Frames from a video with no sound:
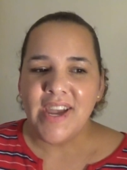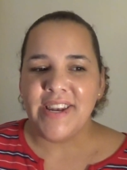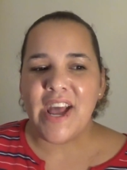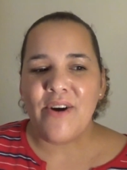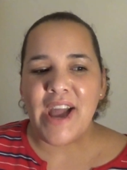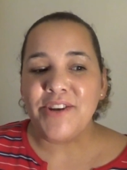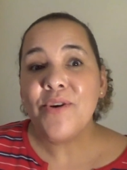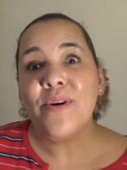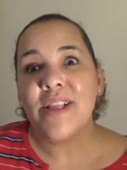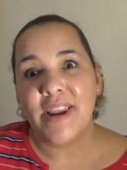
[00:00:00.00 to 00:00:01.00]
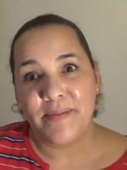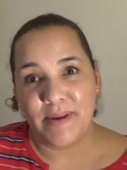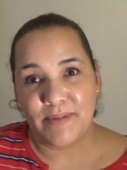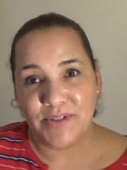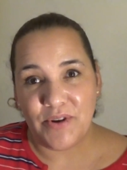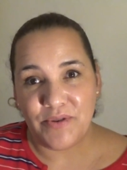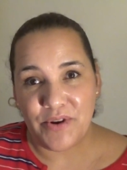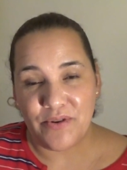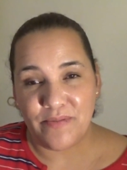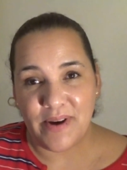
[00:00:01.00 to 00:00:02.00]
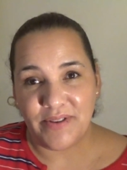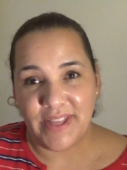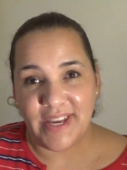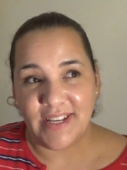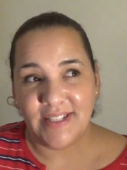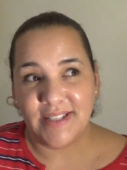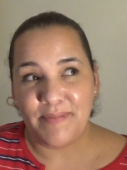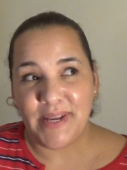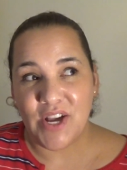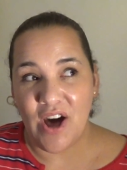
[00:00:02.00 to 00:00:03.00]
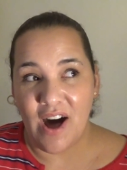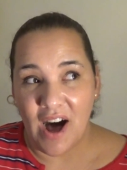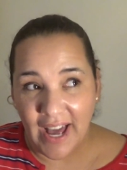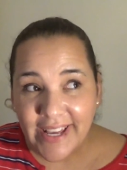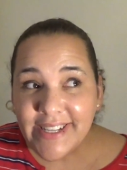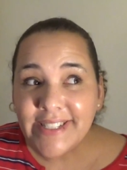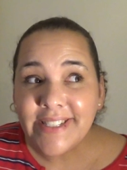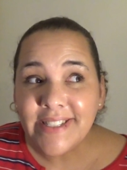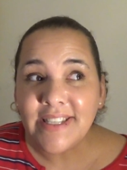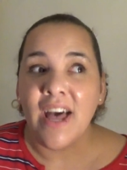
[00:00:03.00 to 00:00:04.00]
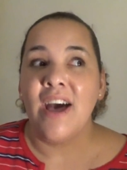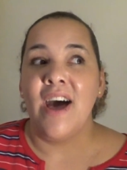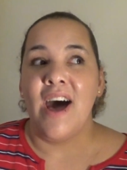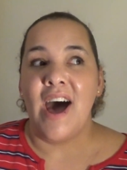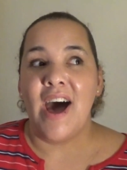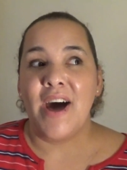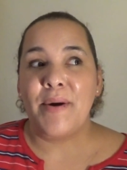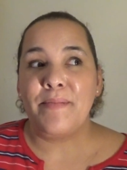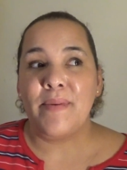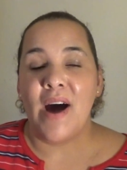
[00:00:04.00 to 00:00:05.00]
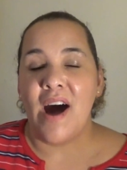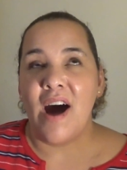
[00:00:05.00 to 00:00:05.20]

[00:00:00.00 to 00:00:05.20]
Now I know a lot of people don't know about this because Um,